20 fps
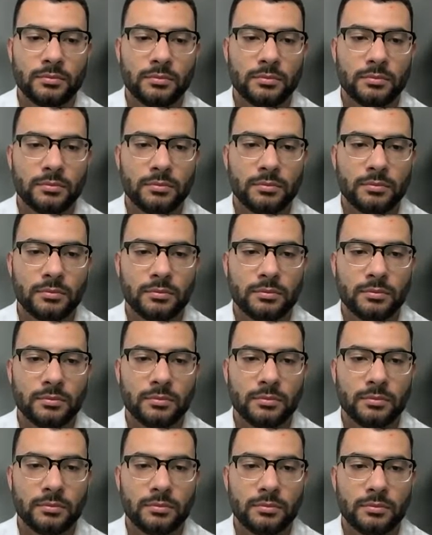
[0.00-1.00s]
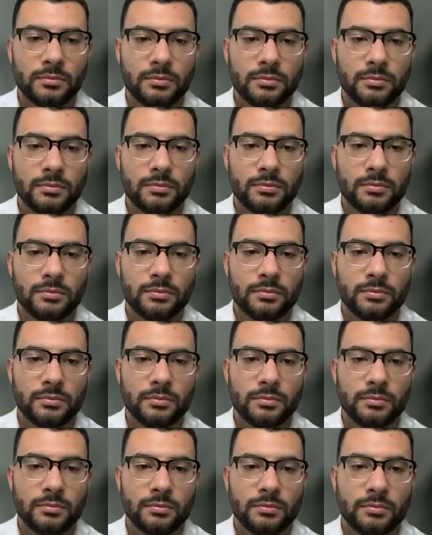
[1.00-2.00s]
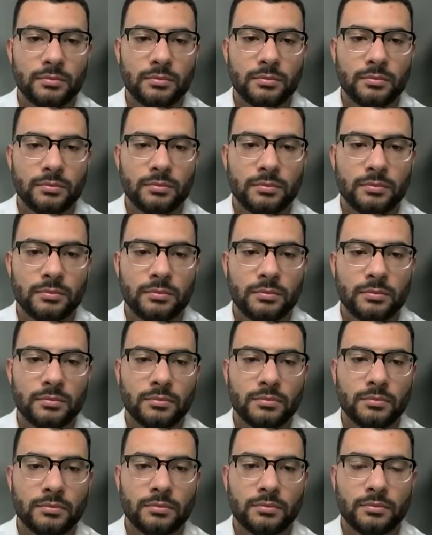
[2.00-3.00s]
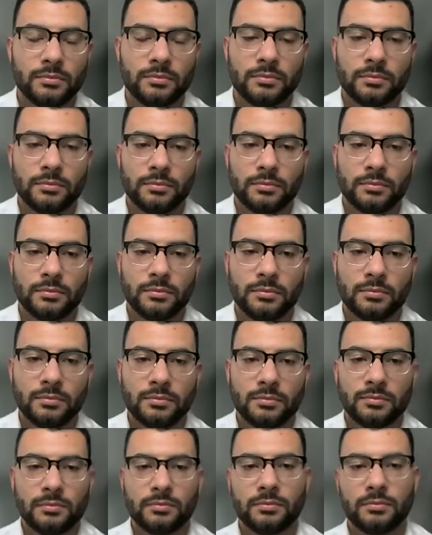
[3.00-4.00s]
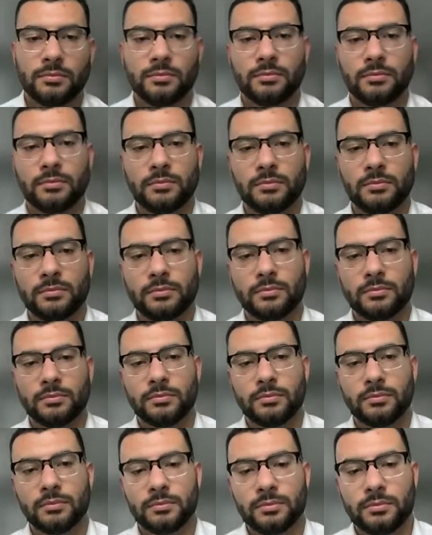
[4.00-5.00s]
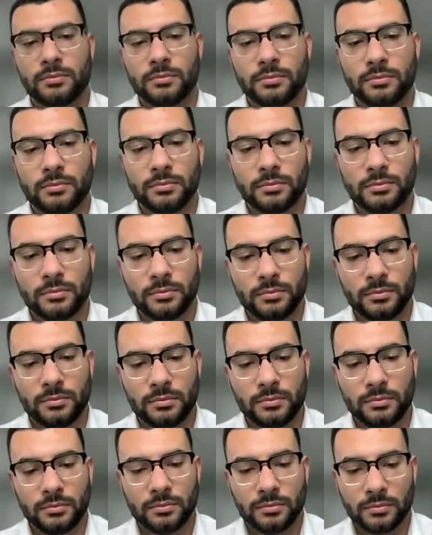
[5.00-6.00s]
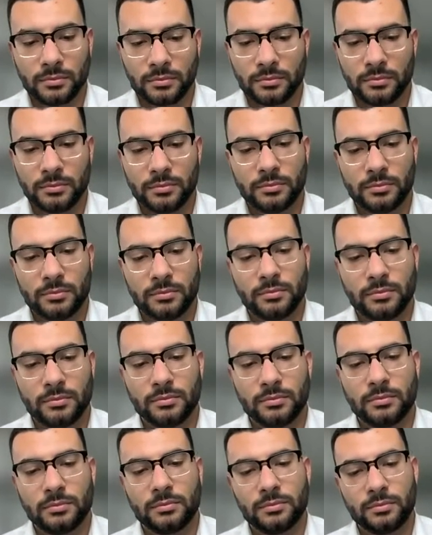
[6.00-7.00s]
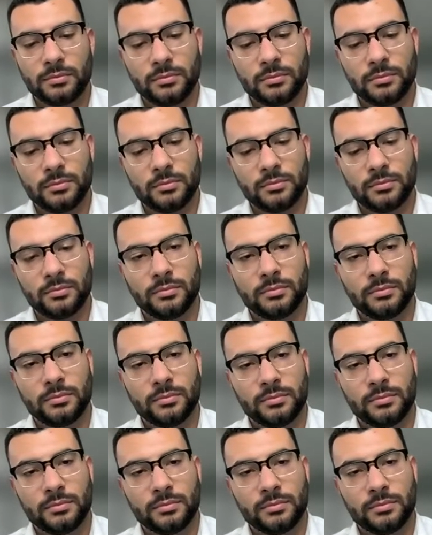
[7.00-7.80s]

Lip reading: (not speaking)